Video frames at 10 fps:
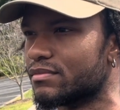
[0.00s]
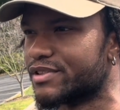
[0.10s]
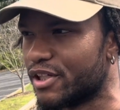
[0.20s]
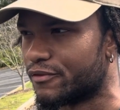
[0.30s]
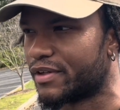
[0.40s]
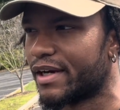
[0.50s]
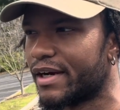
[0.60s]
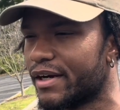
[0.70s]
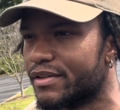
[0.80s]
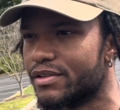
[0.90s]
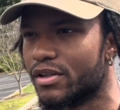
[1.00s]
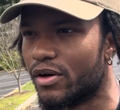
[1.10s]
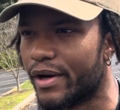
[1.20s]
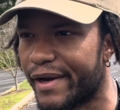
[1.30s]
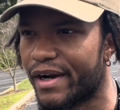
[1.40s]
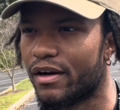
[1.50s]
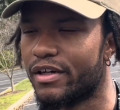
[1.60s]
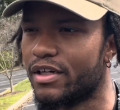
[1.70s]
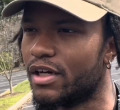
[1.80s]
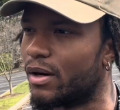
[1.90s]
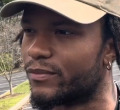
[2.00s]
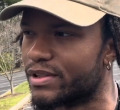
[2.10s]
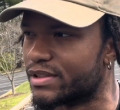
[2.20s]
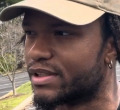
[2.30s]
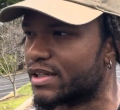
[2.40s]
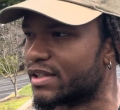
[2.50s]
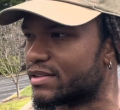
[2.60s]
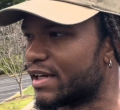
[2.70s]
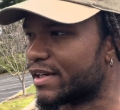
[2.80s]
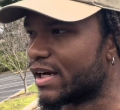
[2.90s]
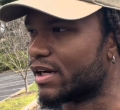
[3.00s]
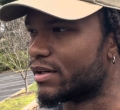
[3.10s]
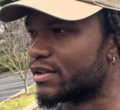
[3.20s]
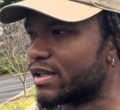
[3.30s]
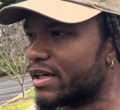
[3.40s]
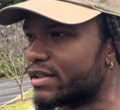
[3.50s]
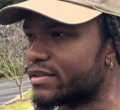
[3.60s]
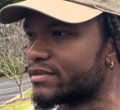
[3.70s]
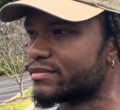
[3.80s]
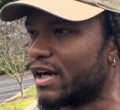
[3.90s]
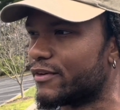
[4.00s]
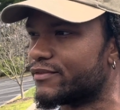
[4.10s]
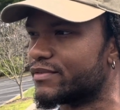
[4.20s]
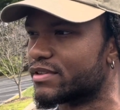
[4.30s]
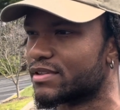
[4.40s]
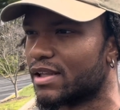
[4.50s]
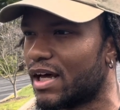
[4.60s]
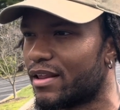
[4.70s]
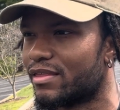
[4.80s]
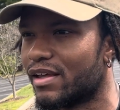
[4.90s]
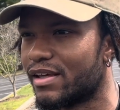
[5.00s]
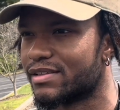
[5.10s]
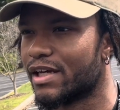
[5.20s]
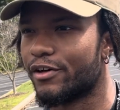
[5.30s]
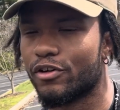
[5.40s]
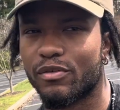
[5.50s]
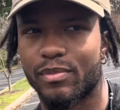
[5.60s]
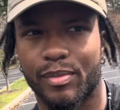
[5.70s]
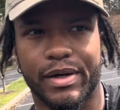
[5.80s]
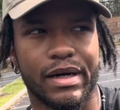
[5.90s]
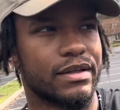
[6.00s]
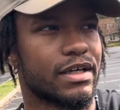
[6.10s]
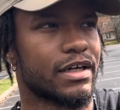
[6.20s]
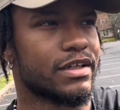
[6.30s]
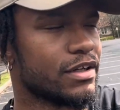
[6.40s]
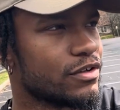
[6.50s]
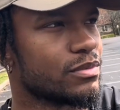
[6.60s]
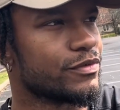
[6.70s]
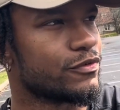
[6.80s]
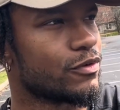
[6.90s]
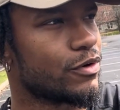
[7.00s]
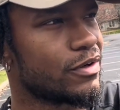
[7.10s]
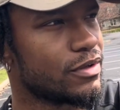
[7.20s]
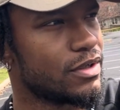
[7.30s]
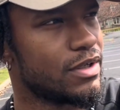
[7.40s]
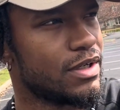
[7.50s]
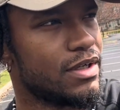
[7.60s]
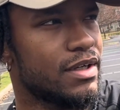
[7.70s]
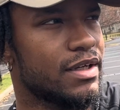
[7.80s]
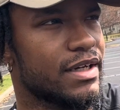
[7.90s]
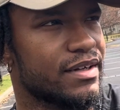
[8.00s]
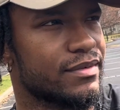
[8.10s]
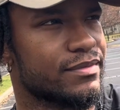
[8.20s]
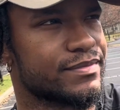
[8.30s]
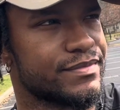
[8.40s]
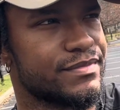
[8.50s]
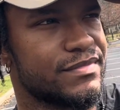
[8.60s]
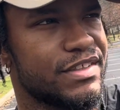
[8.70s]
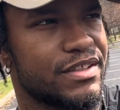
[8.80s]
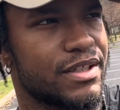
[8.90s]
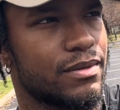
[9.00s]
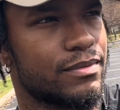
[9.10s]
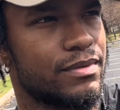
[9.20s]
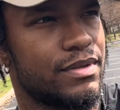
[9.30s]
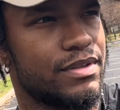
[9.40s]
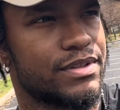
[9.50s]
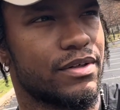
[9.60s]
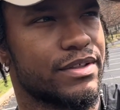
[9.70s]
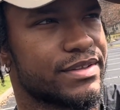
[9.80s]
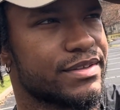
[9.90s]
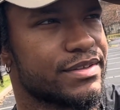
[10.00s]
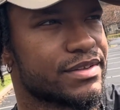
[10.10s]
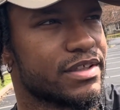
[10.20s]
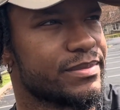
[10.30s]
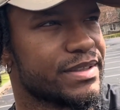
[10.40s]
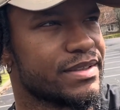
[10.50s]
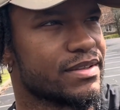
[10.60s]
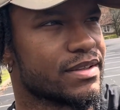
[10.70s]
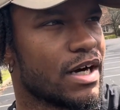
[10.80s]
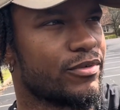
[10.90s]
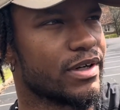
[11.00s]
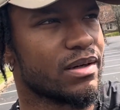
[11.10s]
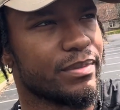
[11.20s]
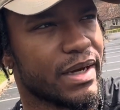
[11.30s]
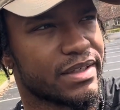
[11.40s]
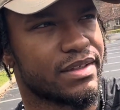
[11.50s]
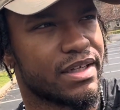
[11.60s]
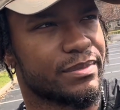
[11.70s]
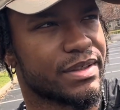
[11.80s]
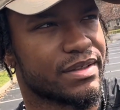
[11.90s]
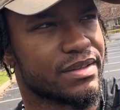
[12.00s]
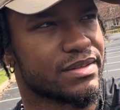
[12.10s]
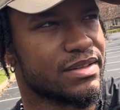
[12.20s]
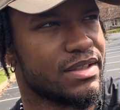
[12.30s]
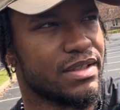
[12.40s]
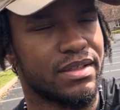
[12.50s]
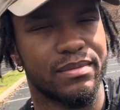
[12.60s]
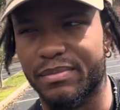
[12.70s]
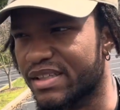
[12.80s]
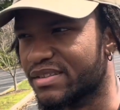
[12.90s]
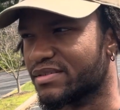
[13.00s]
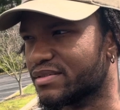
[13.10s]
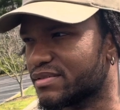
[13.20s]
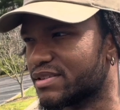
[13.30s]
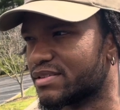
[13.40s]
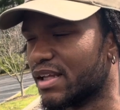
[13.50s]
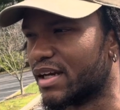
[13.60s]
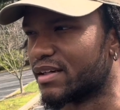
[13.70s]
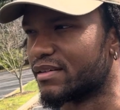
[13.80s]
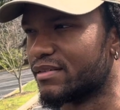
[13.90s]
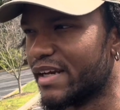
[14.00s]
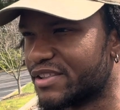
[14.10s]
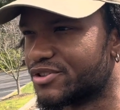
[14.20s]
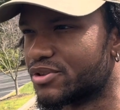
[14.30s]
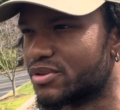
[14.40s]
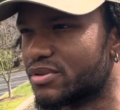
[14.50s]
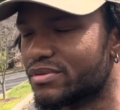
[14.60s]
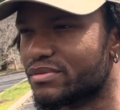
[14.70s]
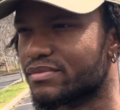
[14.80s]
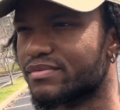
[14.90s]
self-care and, you know, hair, I'm really good at that now. And like, I've, there's a lot of things I know about my hair that I didn't know before. And, you know, so it's, it's gonna be, I wanna get back to that because men's like natural